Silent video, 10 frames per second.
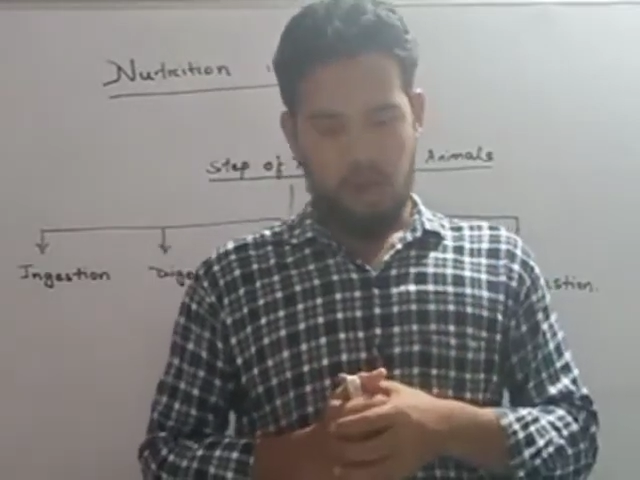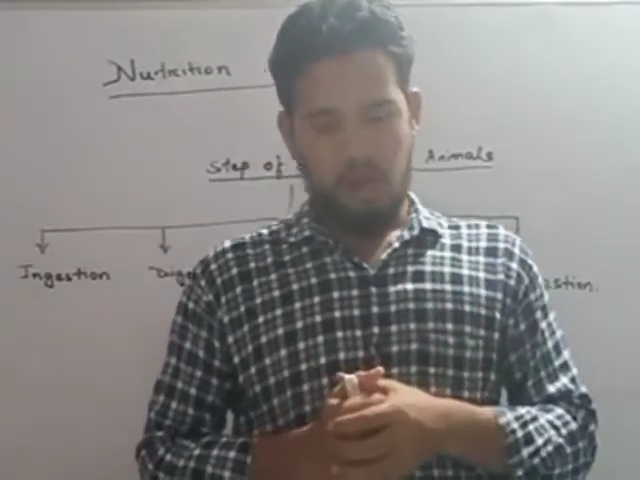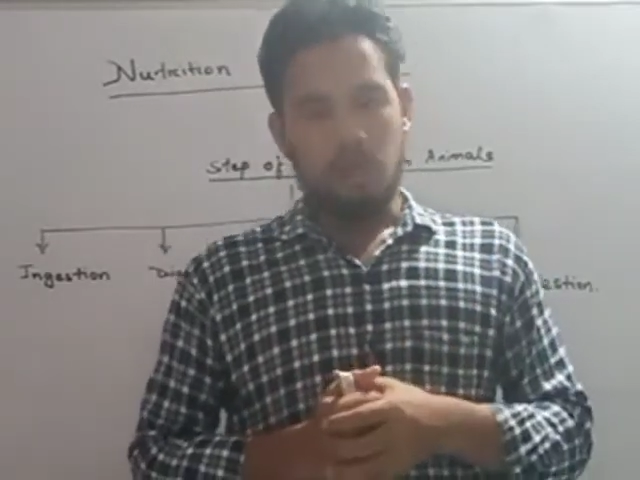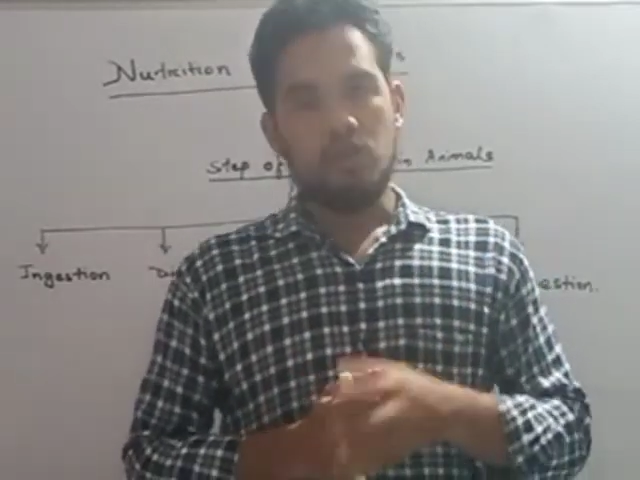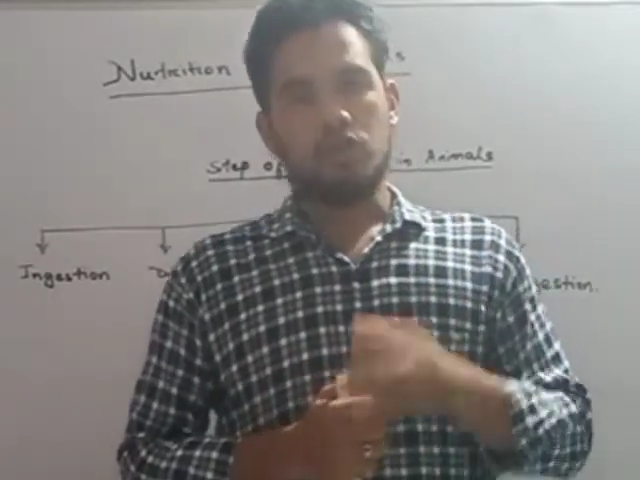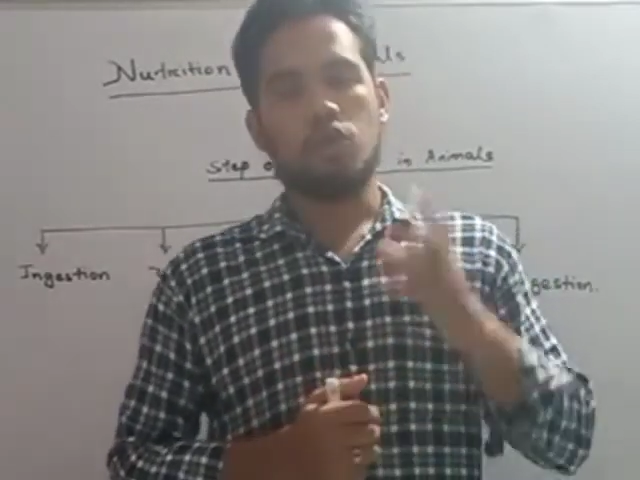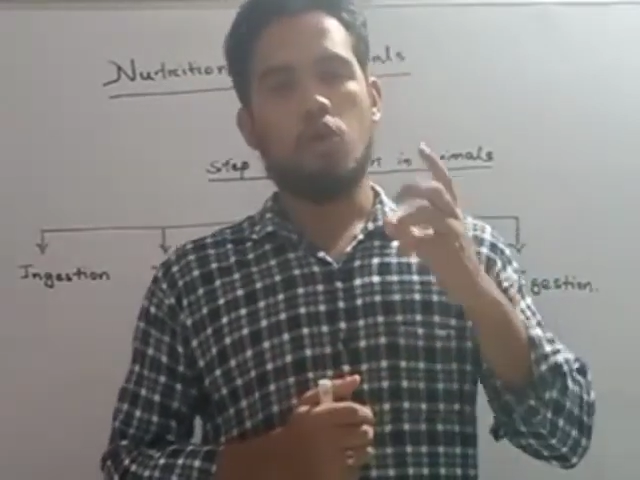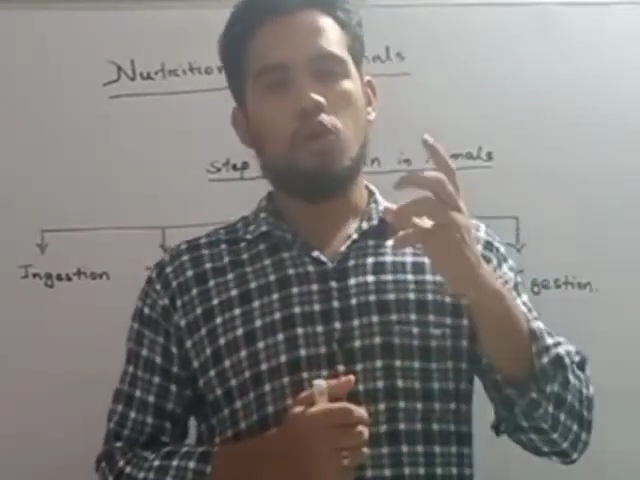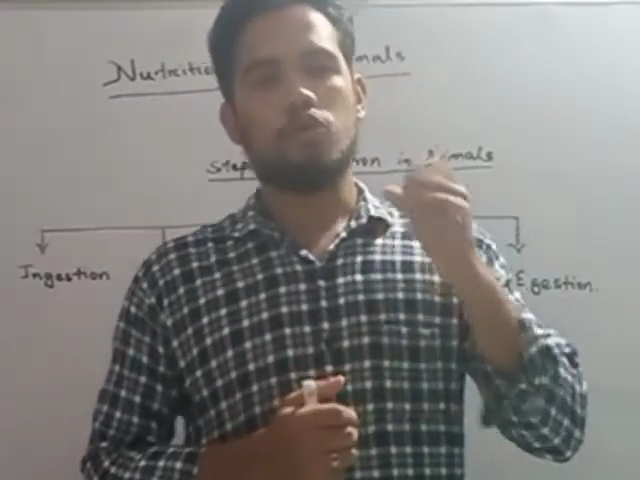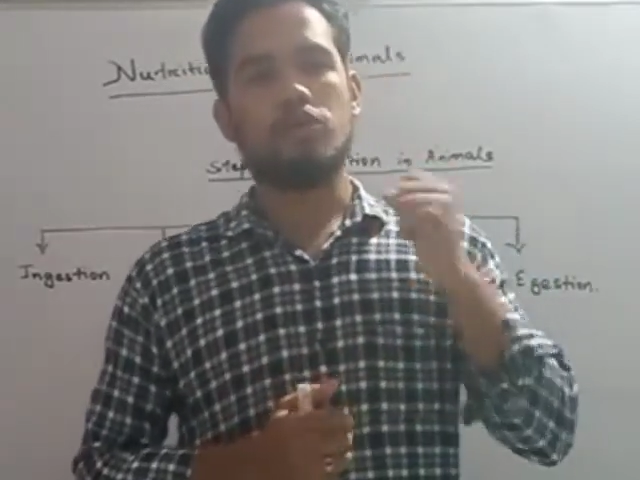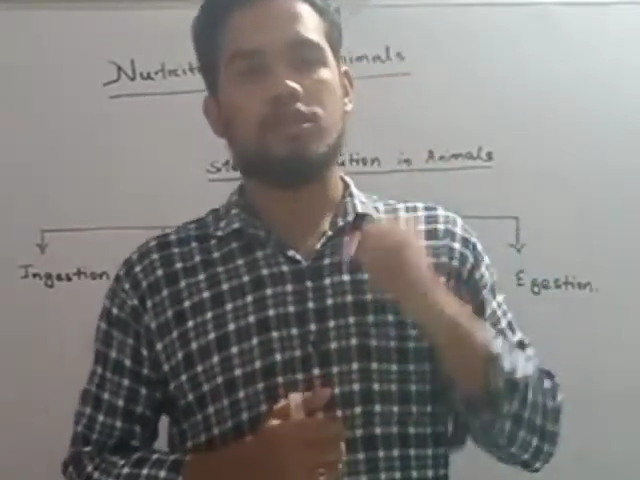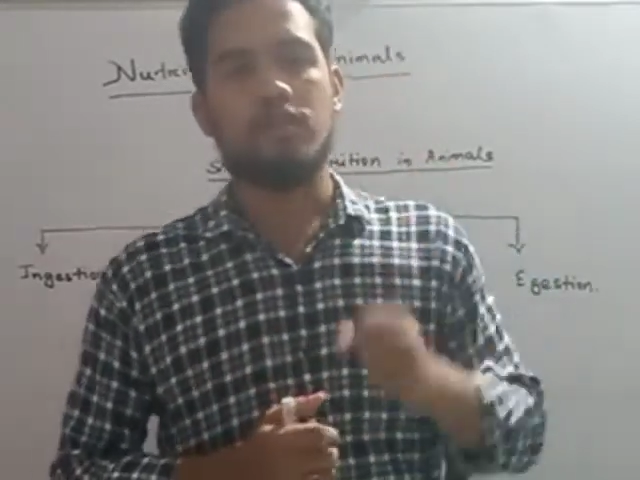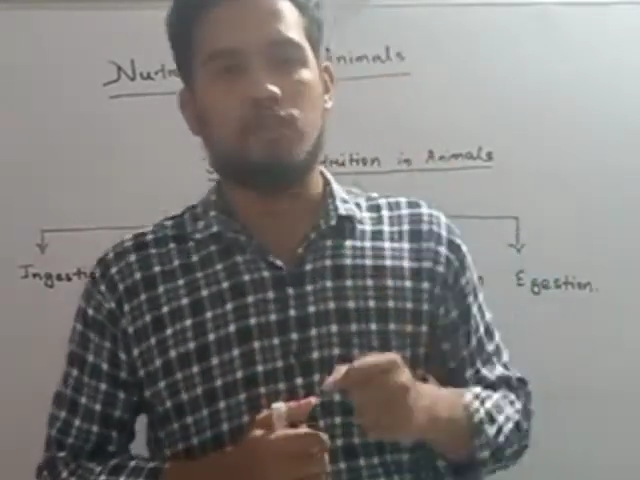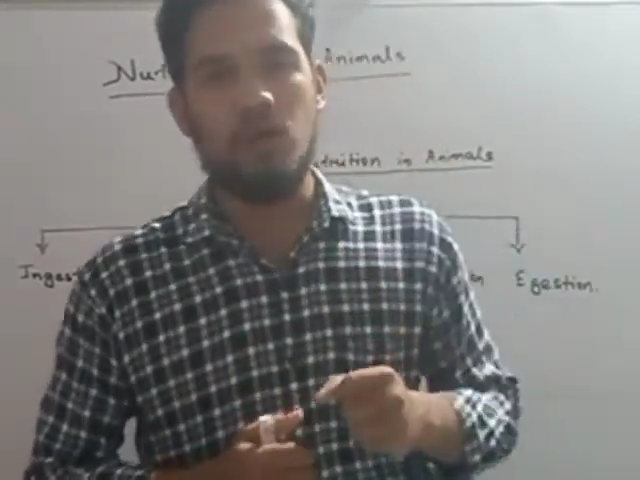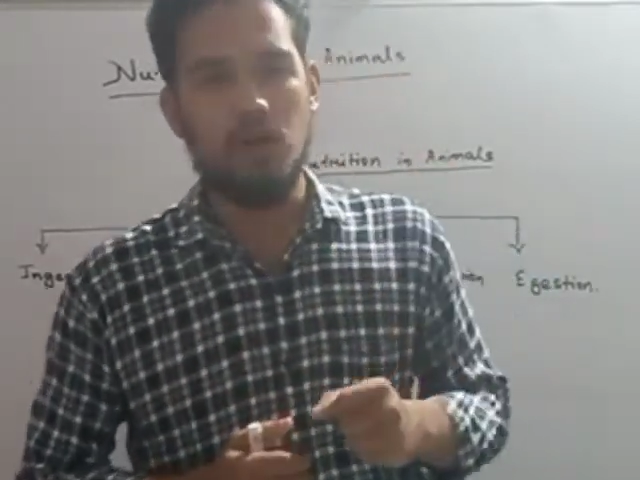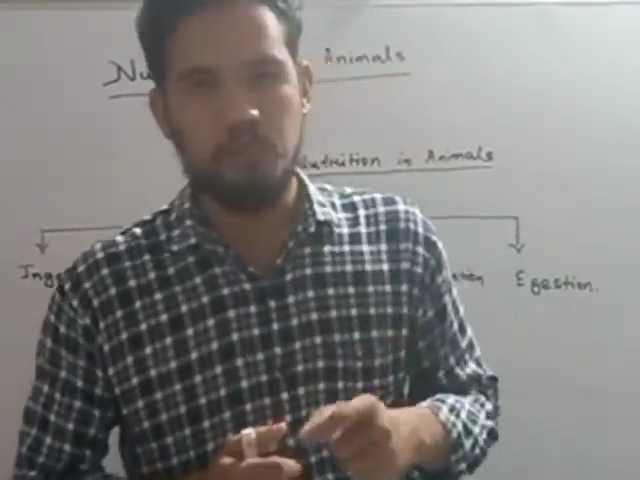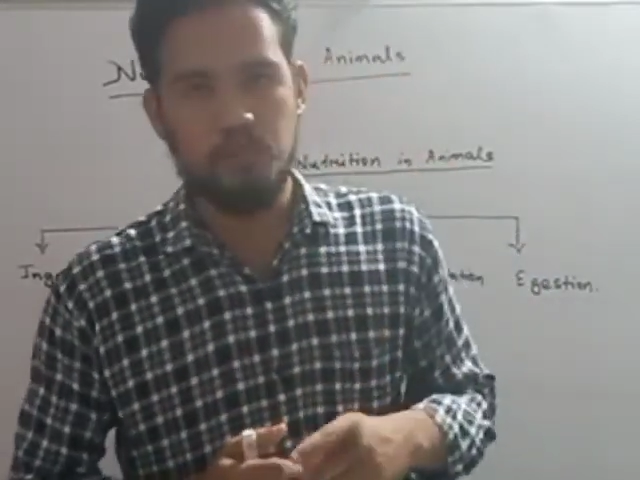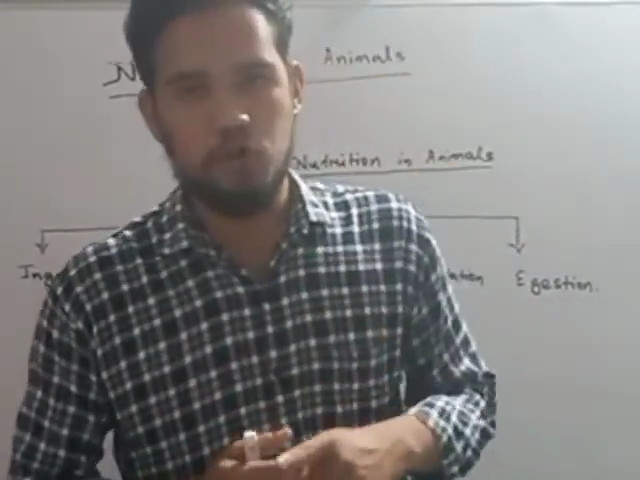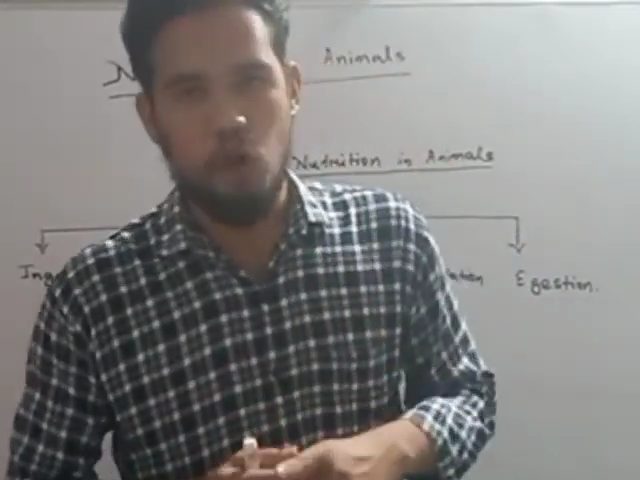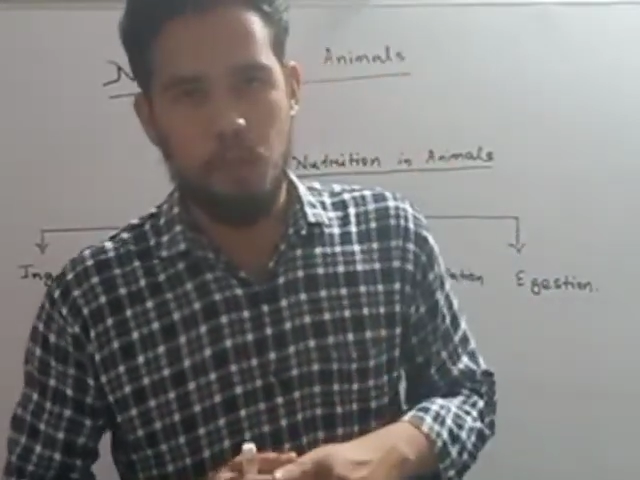So first
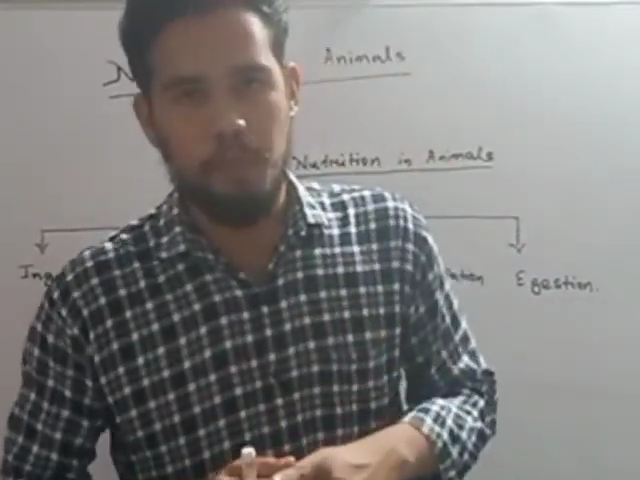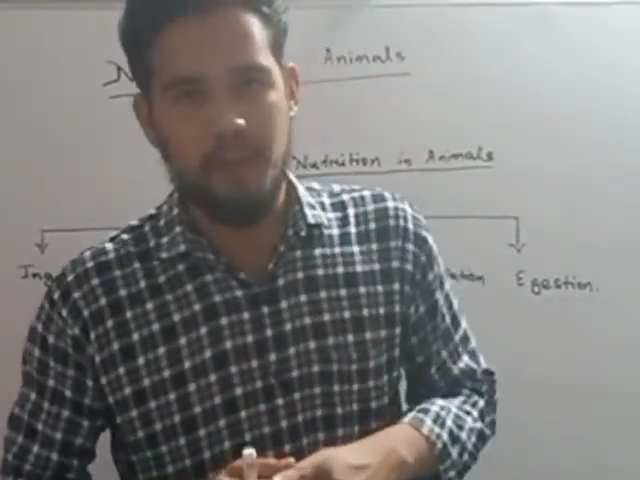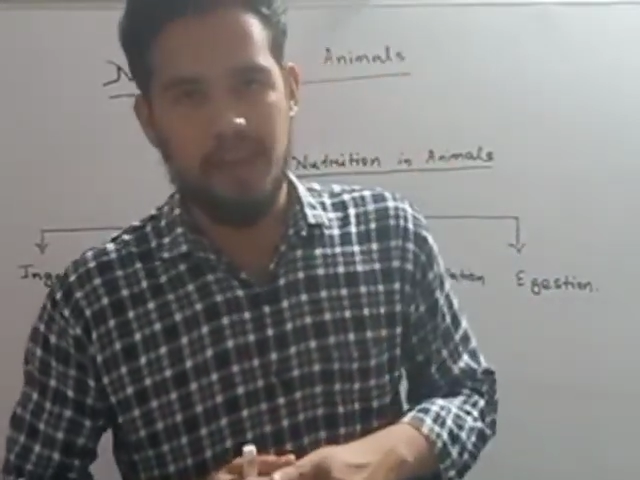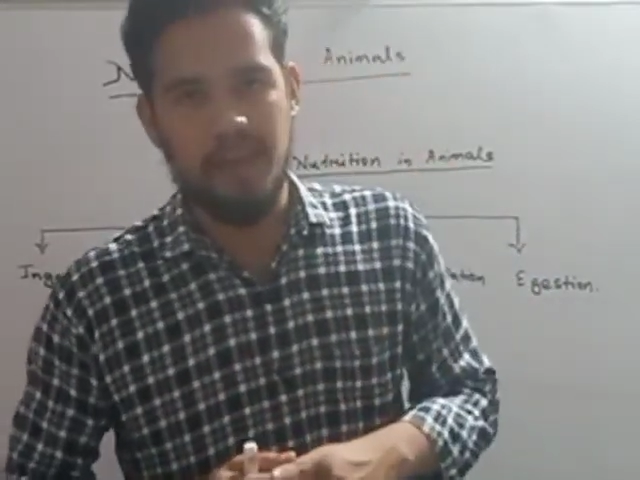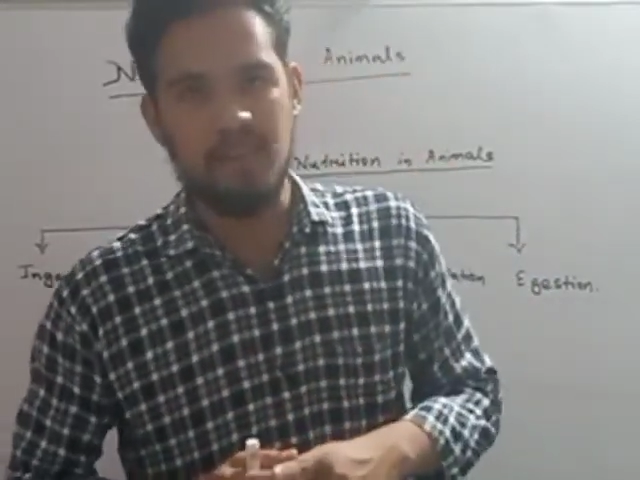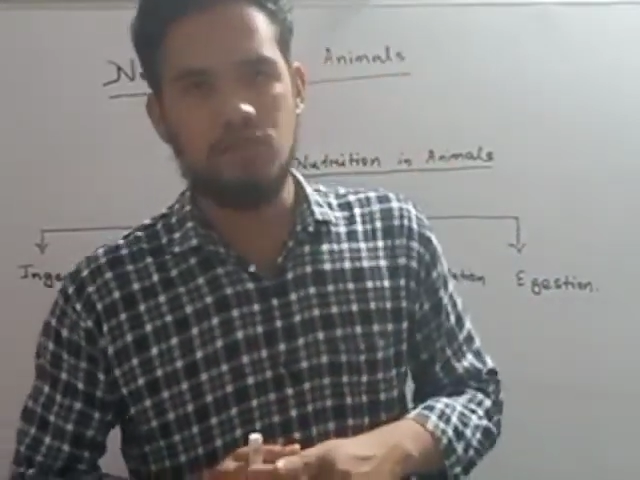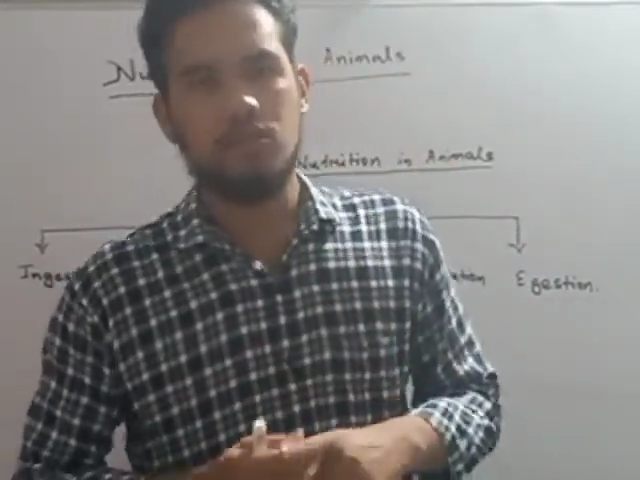topic is